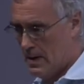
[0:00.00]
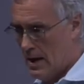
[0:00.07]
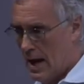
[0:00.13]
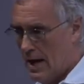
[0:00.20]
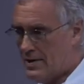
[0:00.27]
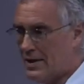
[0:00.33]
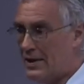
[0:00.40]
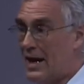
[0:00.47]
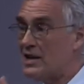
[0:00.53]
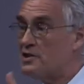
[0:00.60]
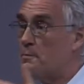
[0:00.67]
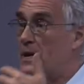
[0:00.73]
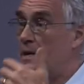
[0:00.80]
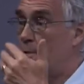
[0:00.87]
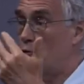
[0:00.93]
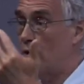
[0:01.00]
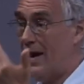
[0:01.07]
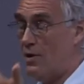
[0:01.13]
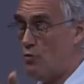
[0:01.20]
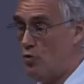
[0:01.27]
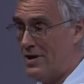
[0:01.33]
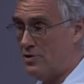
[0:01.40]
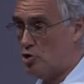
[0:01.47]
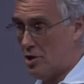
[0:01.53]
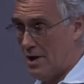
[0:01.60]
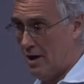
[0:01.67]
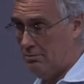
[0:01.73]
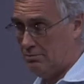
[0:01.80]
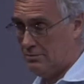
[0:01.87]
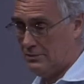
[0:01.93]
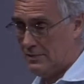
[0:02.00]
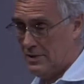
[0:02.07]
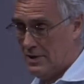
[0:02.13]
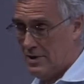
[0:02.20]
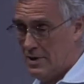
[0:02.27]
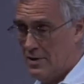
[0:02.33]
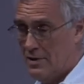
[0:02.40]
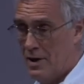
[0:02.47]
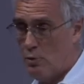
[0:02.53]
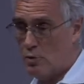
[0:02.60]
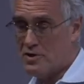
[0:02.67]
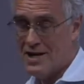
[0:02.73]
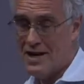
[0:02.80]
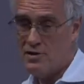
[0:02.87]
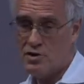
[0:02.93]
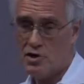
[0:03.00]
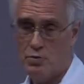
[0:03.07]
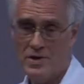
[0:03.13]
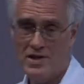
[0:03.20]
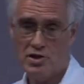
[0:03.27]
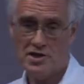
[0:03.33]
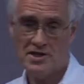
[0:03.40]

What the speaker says: I think as people get richer, they will tend to reach